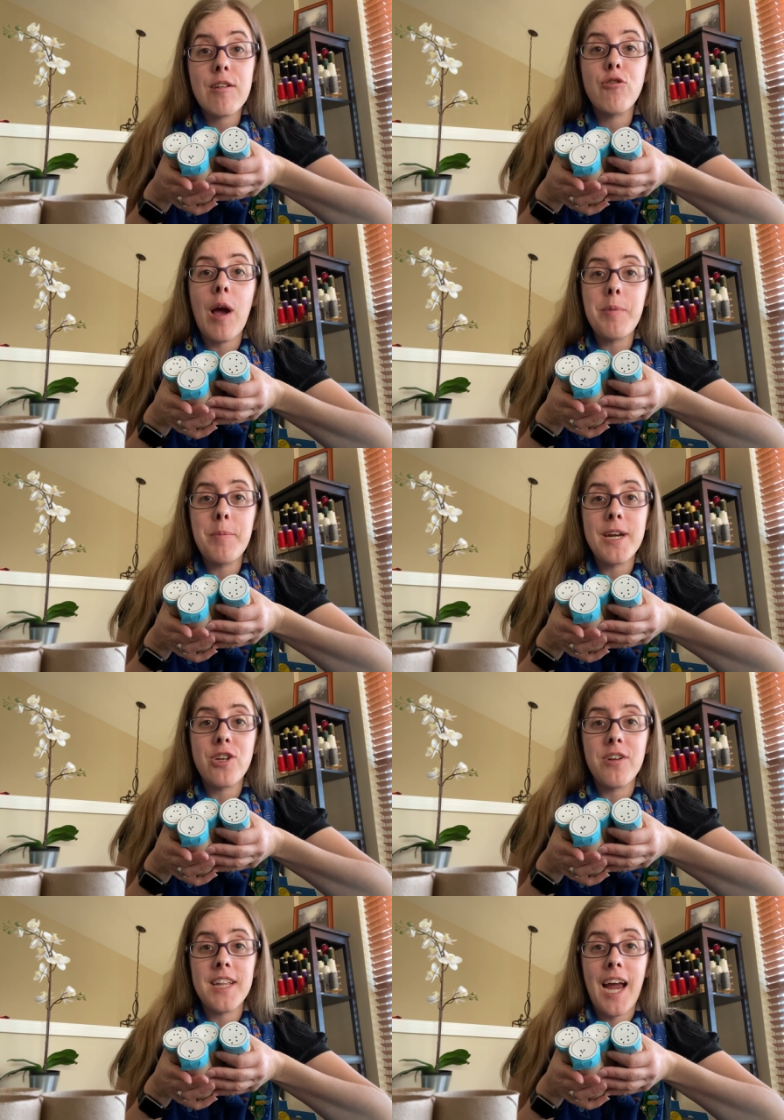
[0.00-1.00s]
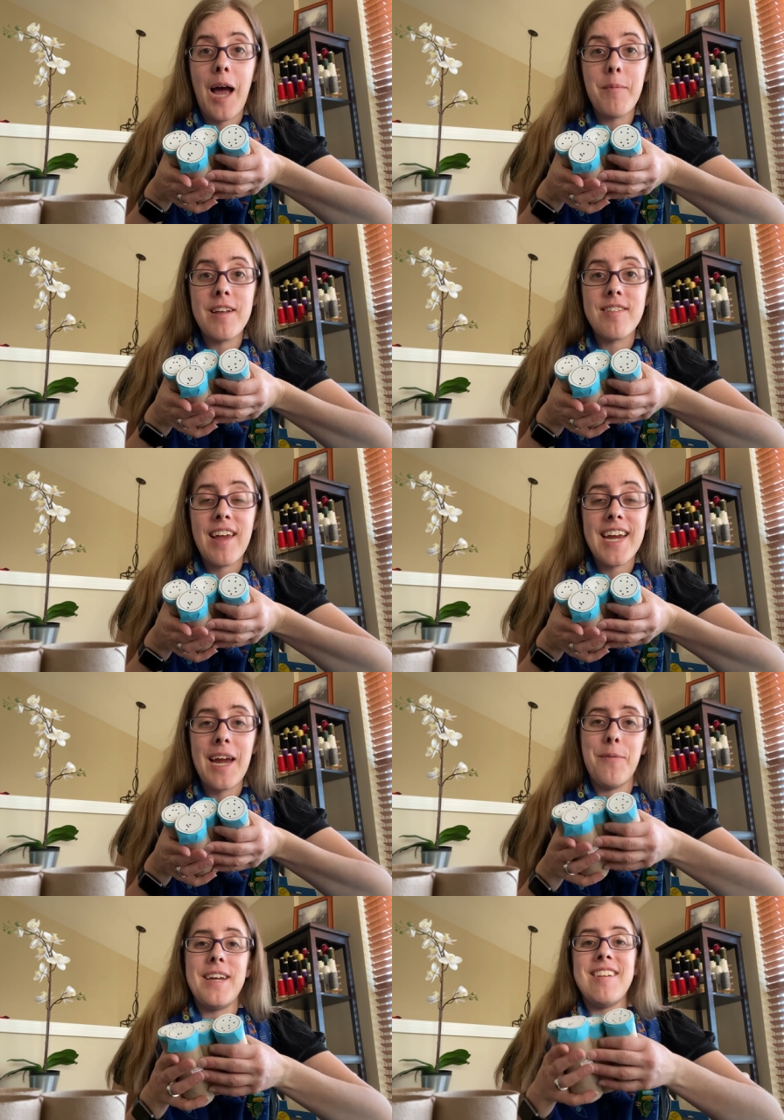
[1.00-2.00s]
drop a picture in the comments. I
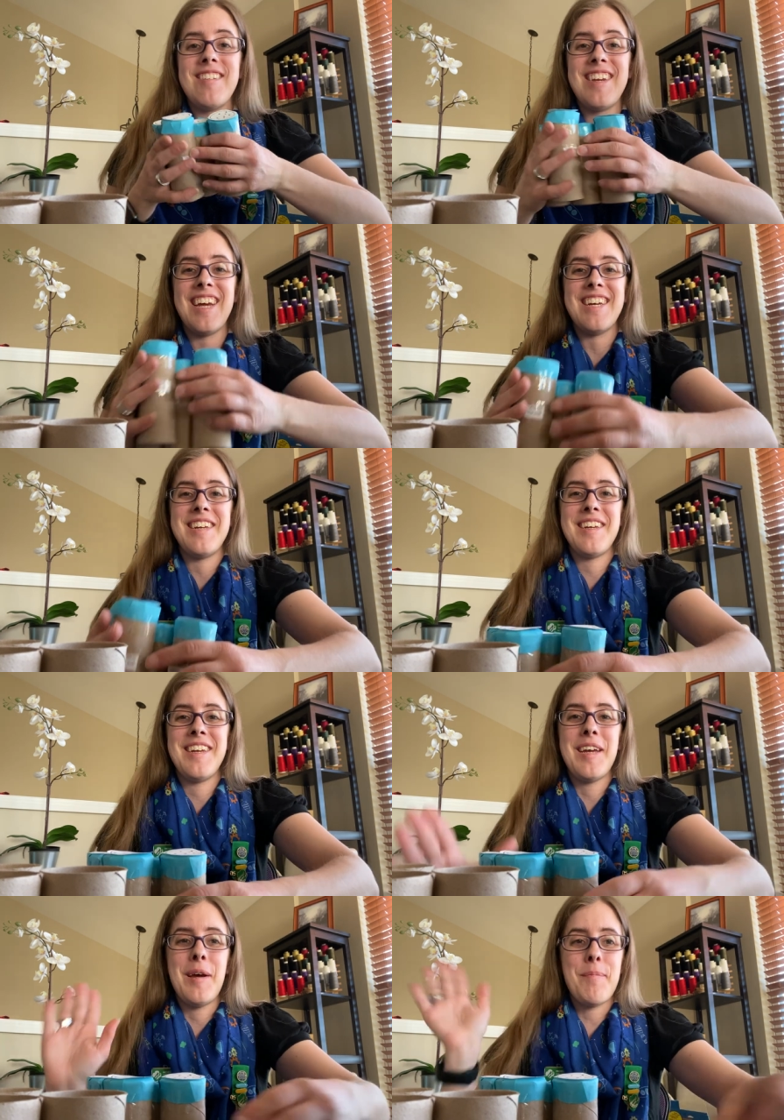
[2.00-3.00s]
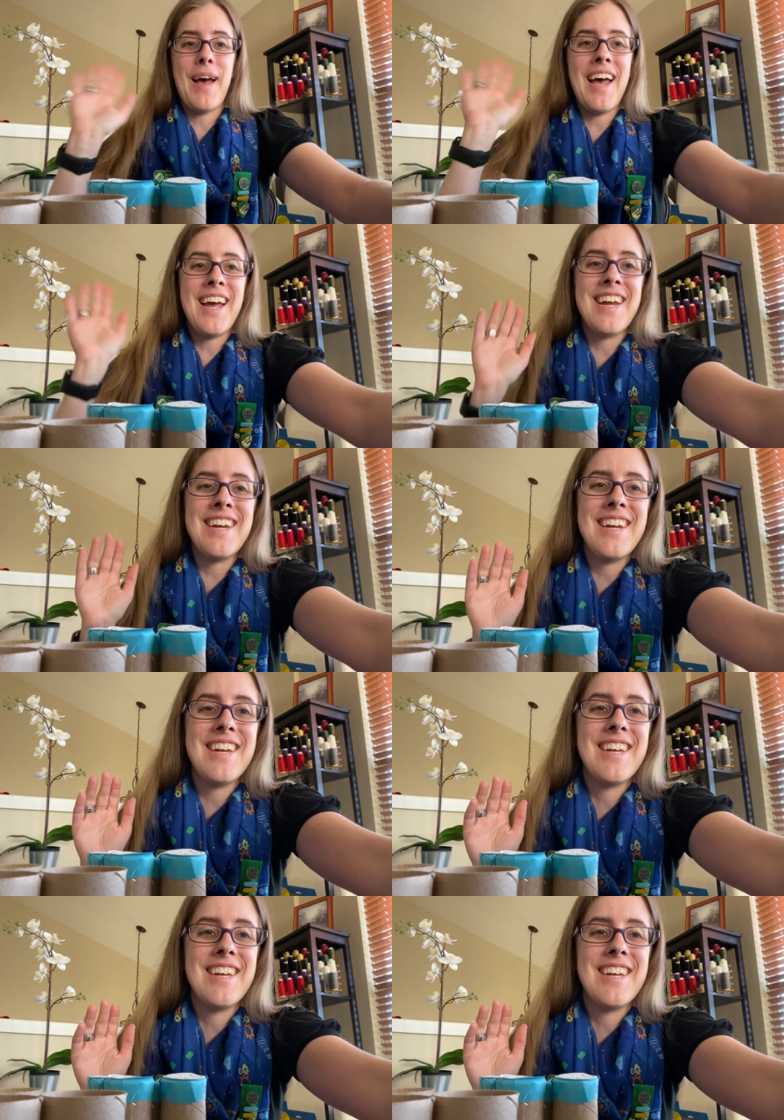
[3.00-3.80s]
can't wait to see it. Bye.